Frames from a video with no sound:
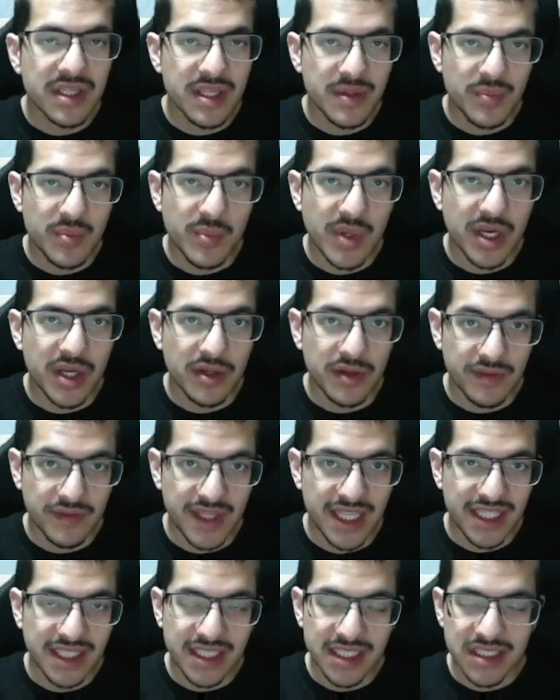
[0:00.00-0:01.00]
keep amount of
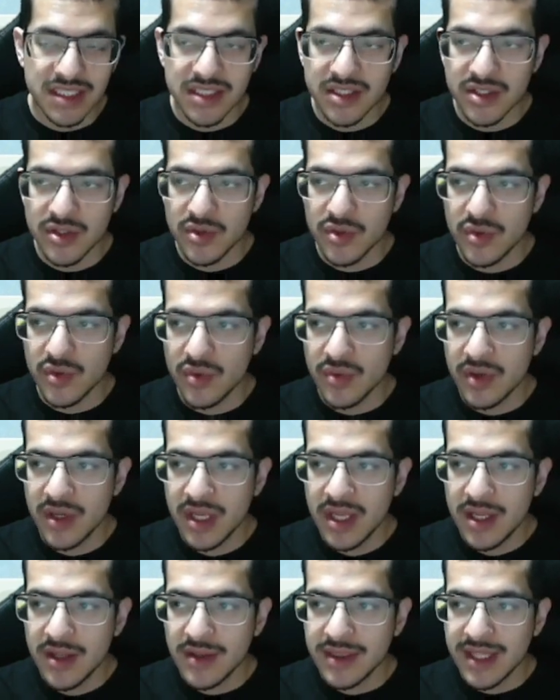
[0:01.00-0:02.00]
at least 2.
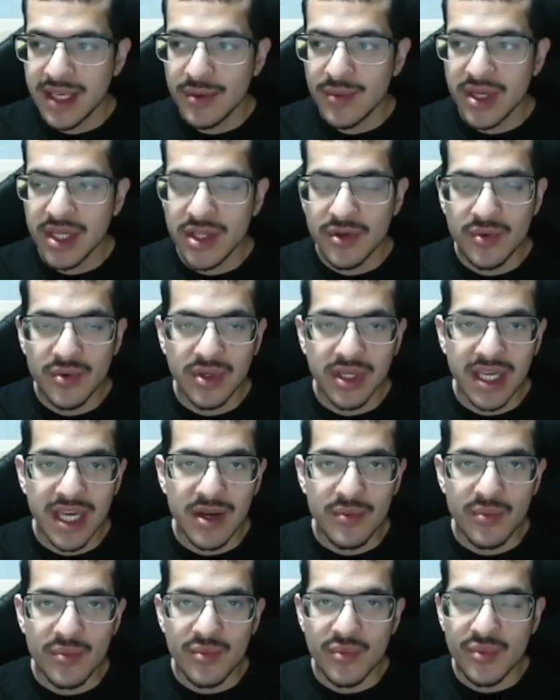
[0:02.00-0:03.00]
That way you don't
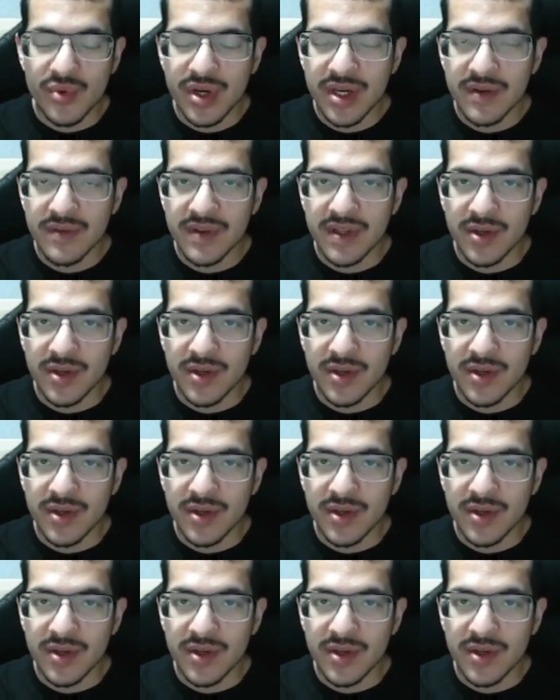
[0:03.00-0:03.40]
get rid of